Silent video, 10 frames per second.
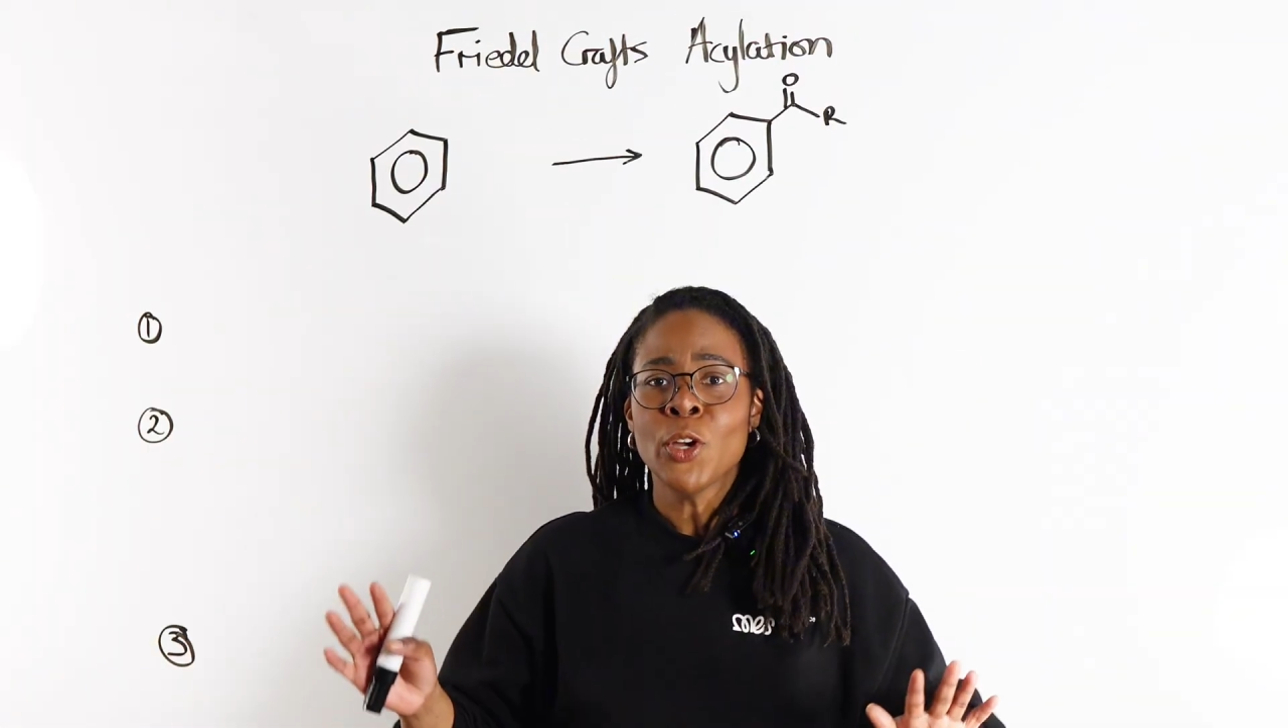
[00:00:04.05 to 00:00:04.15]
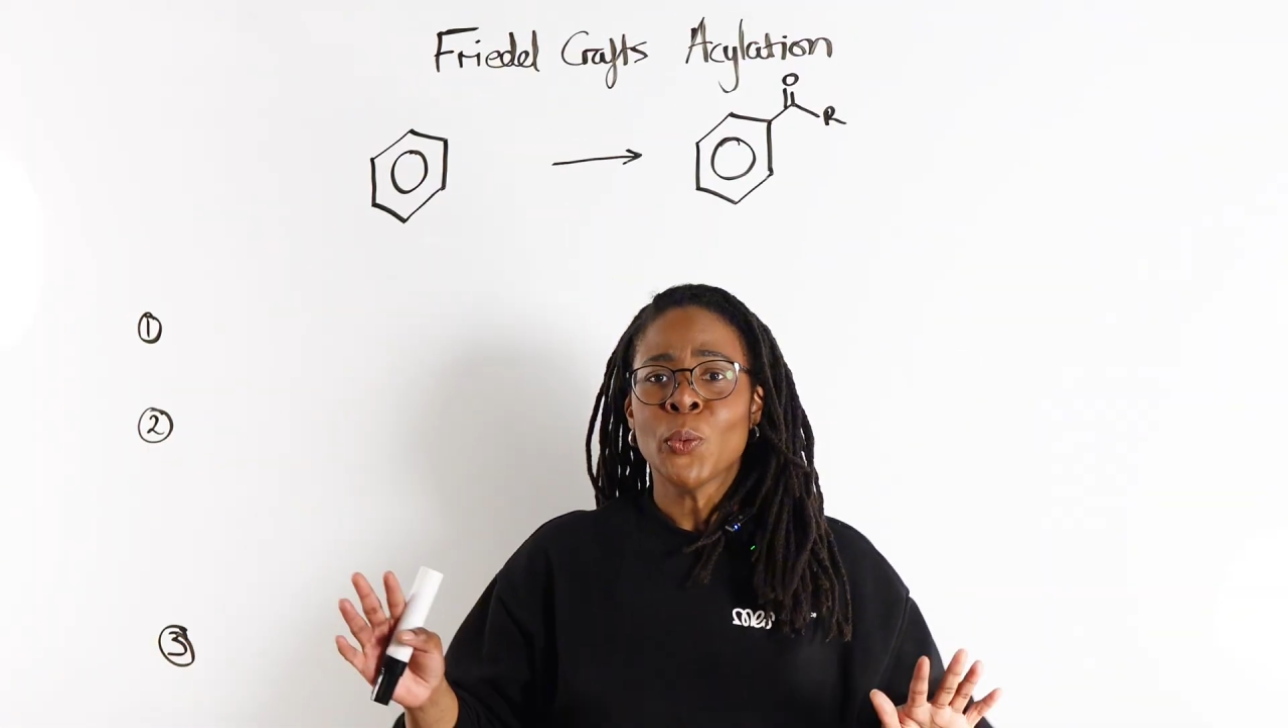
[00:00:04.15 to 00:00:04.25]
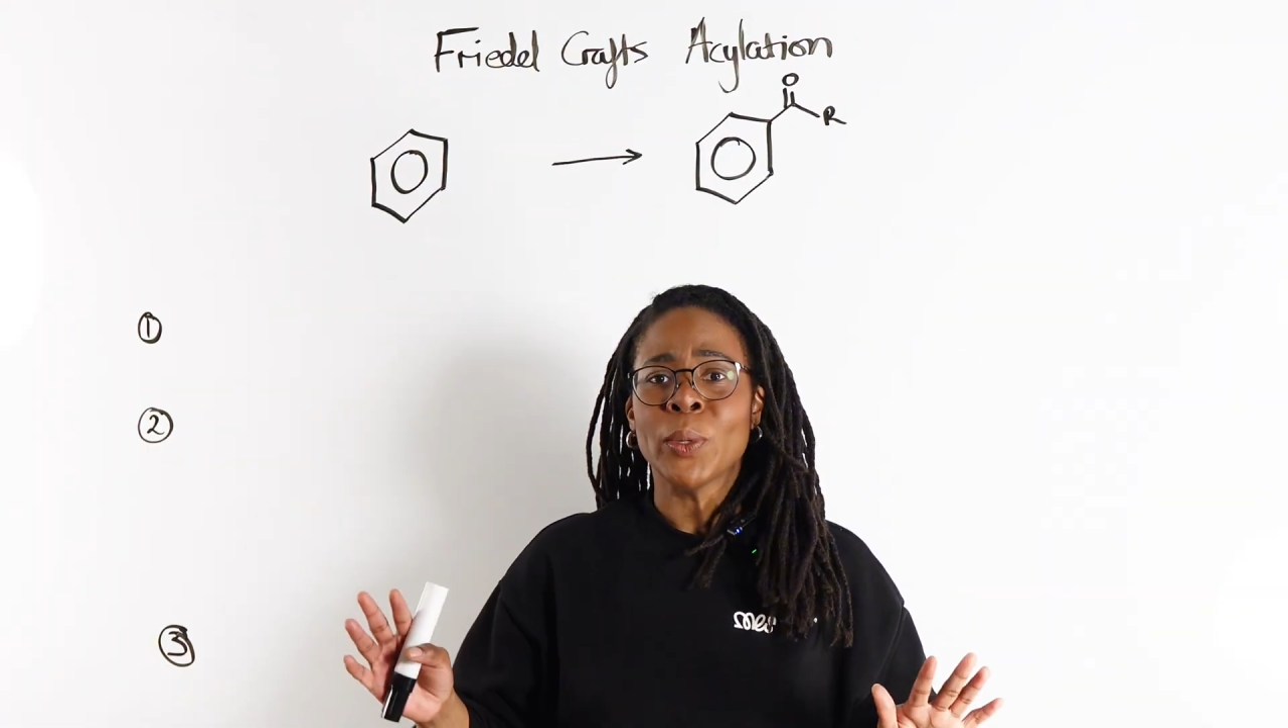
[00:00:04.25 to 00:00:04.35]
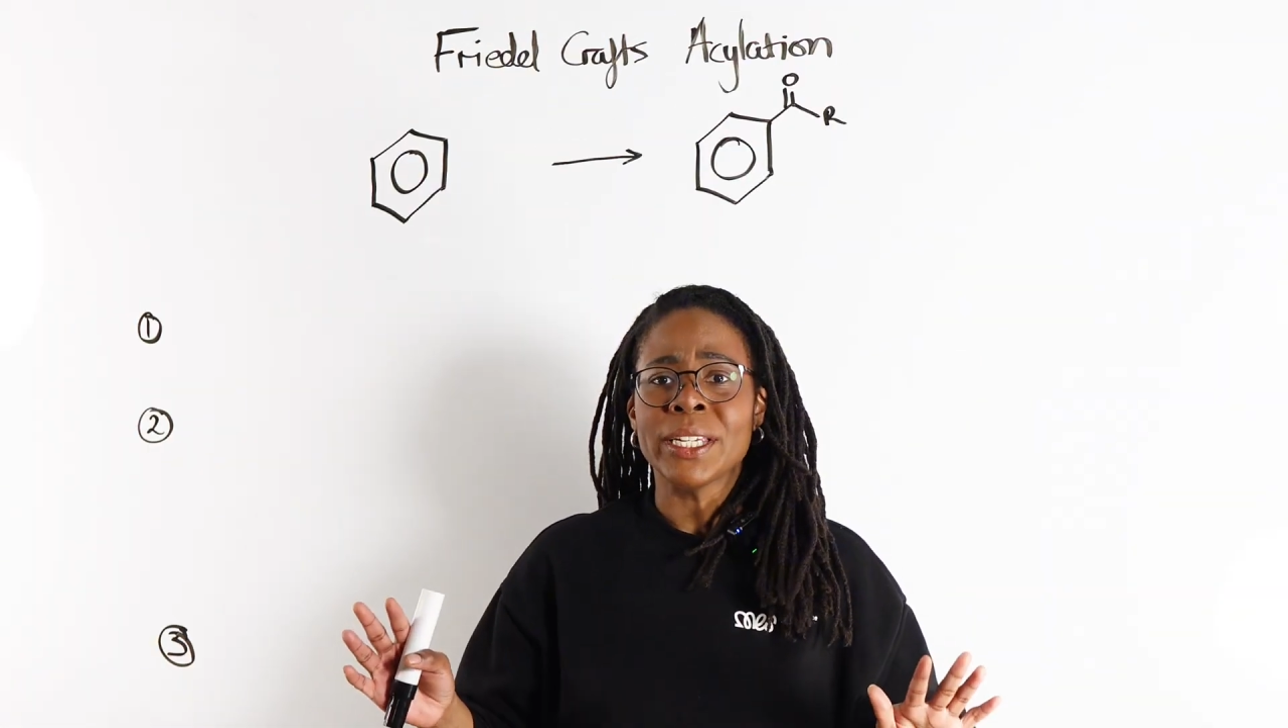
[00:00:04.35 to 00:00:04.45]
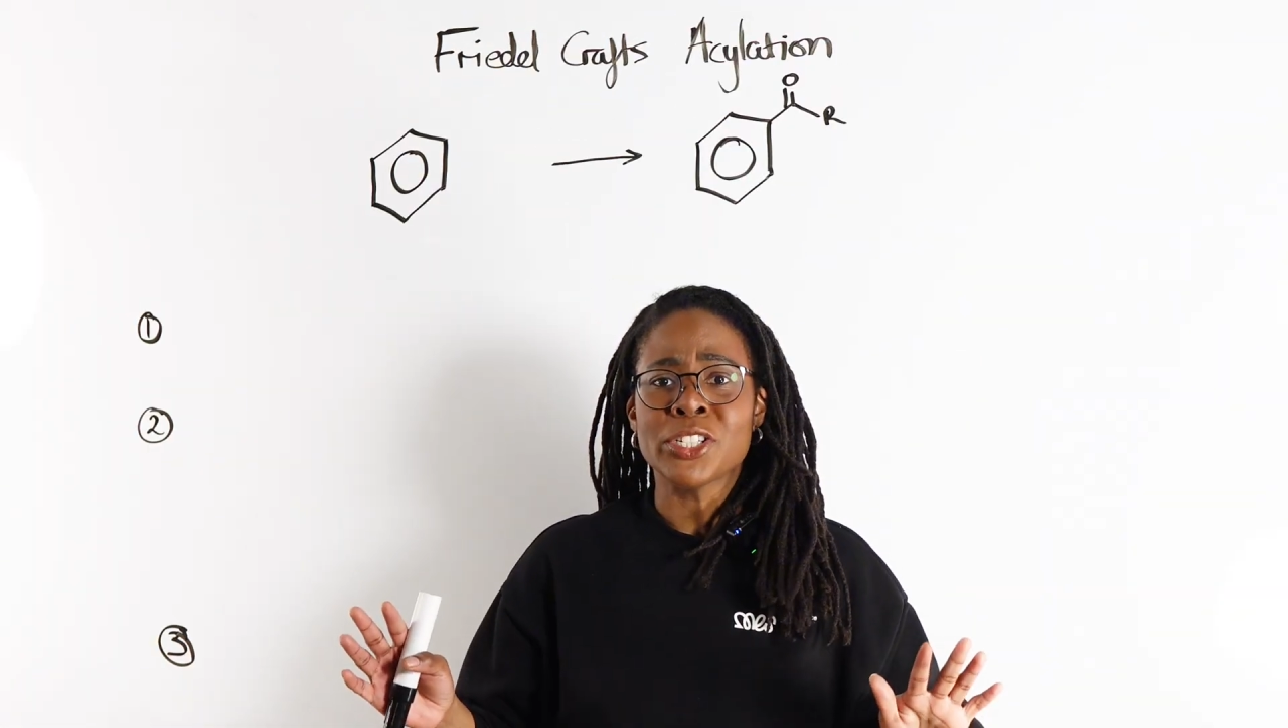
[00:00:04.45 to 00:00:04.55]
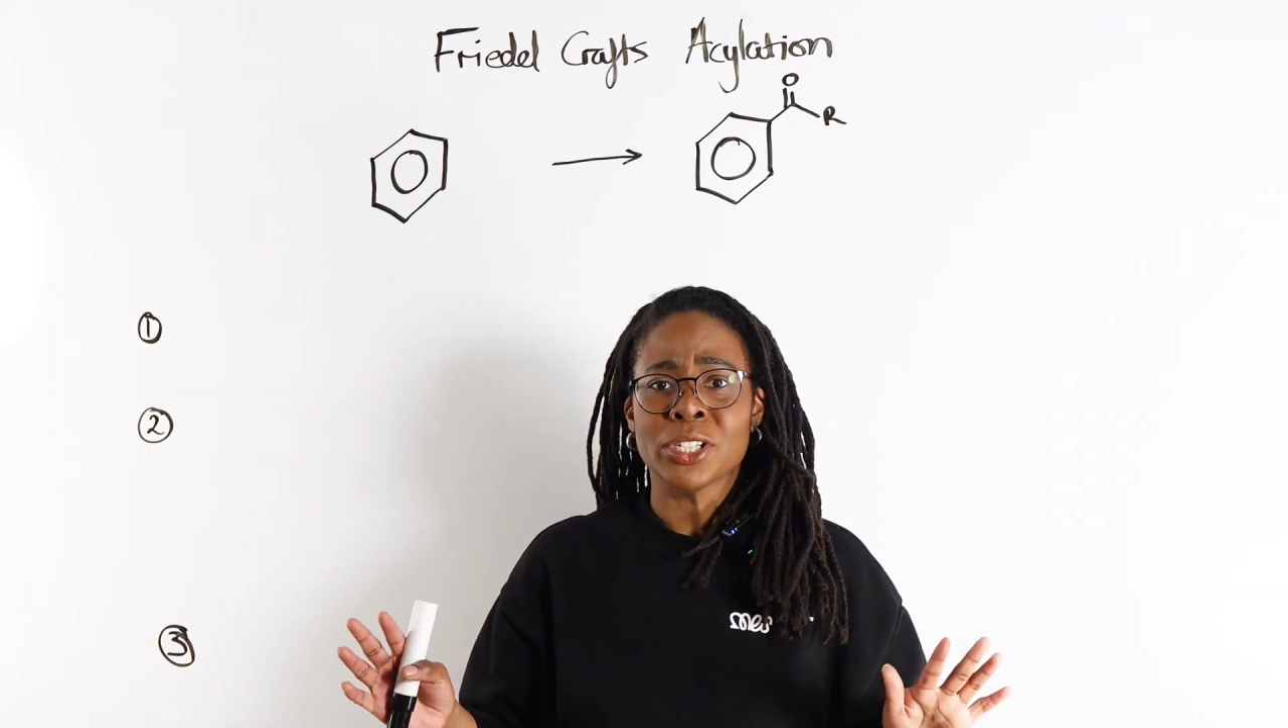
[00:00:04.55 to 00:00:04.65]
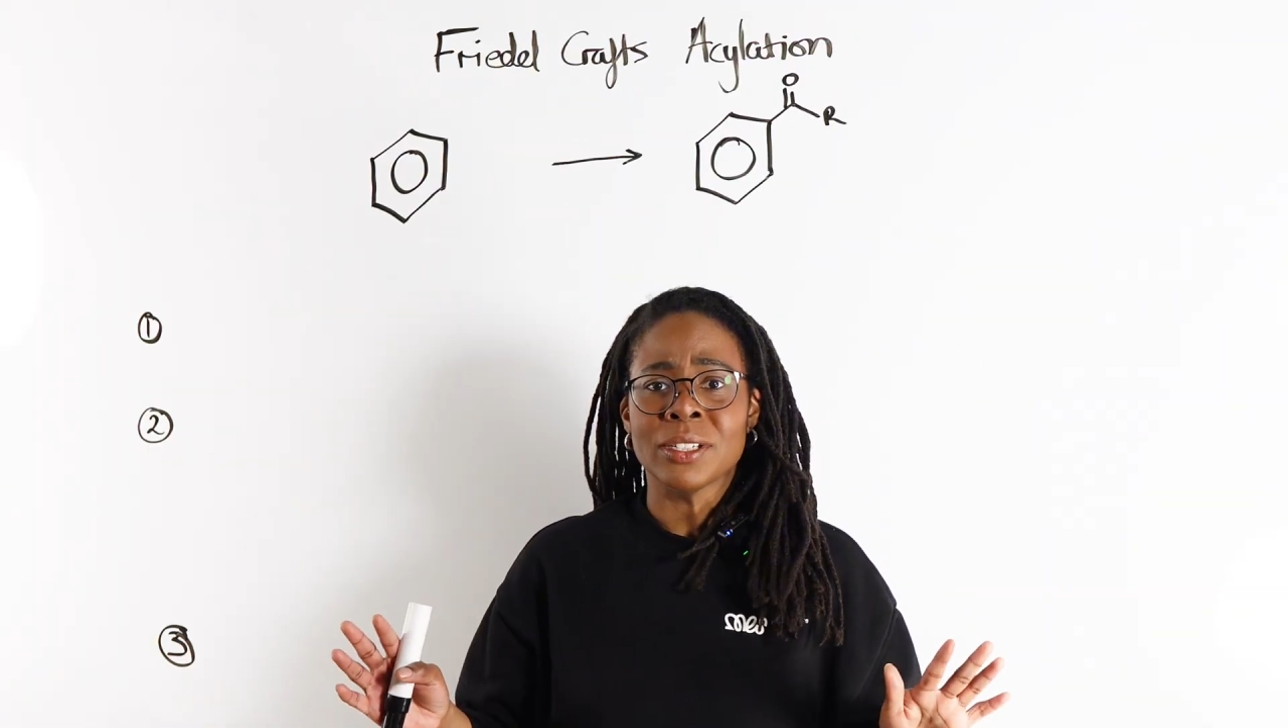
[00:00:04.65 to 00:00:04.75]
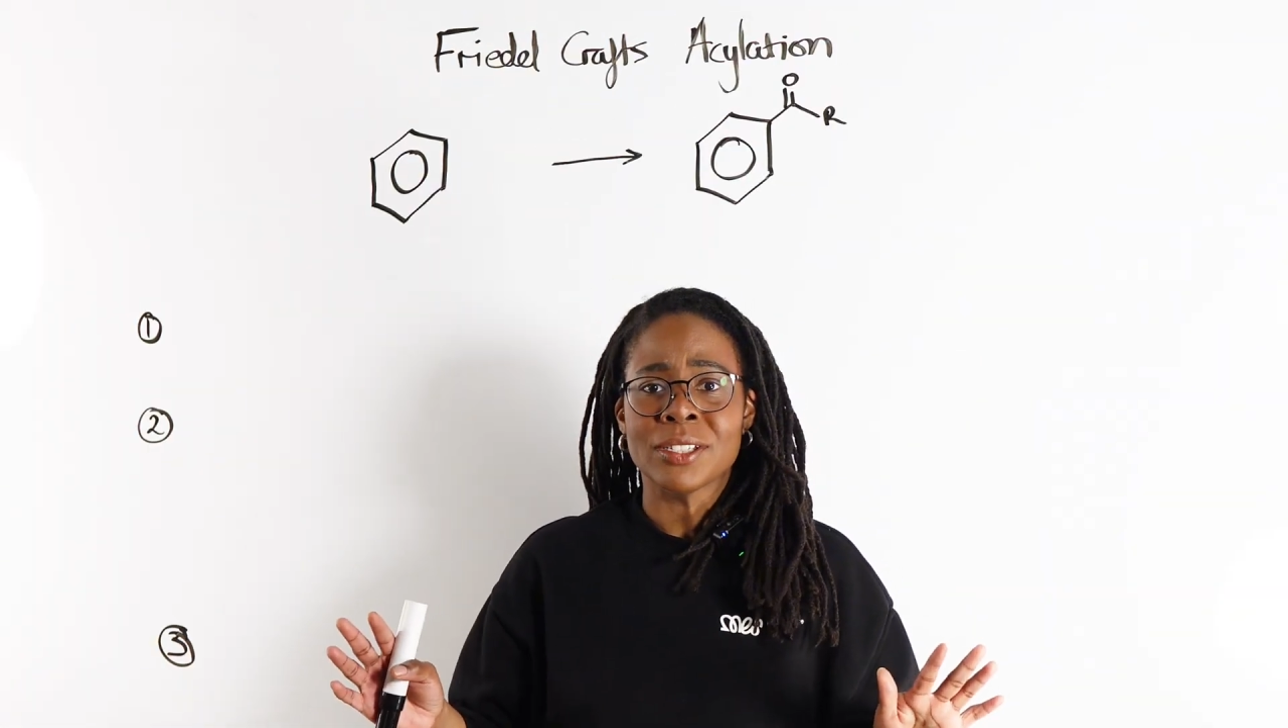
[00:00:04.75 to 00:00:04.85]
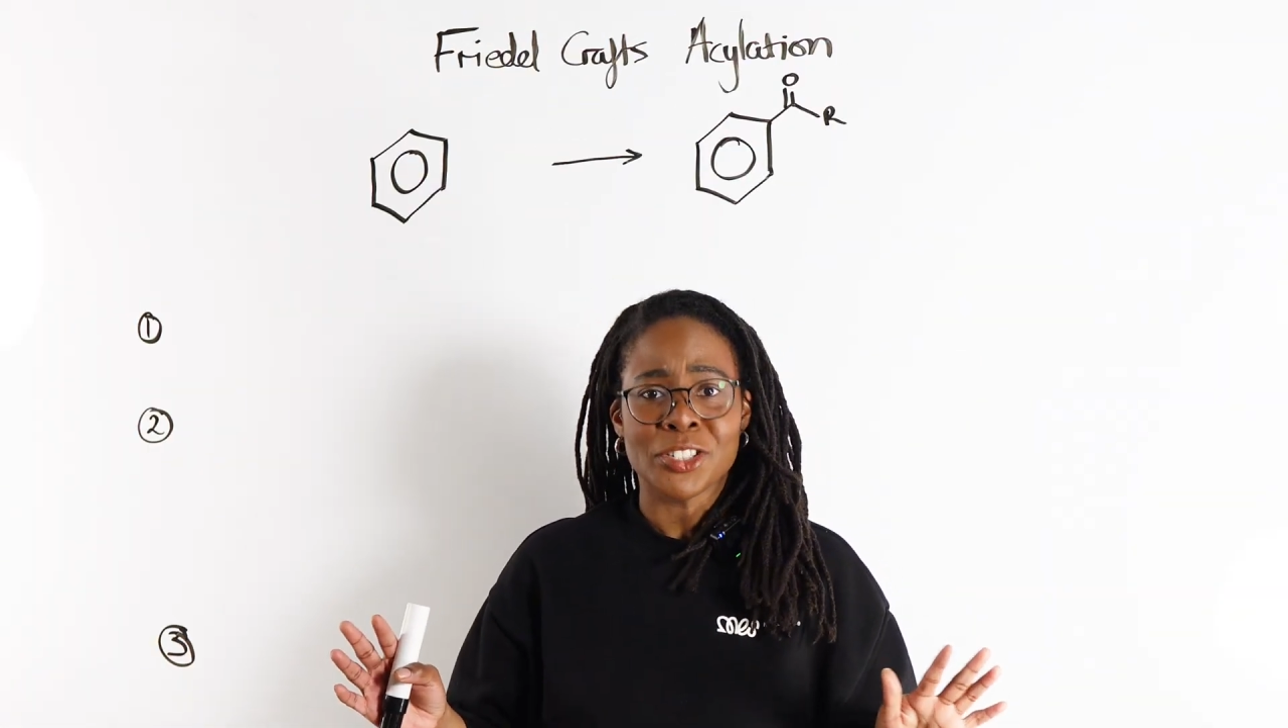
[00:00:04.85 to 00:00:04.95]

we should